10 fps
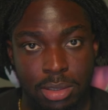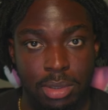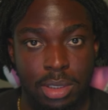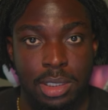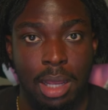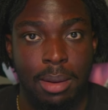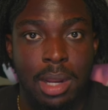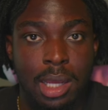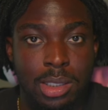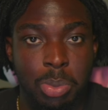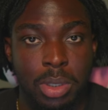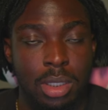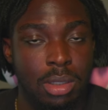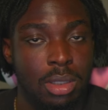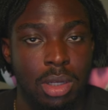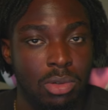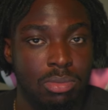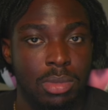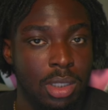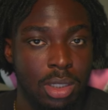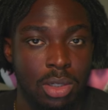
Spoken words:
because I'm not spending no money,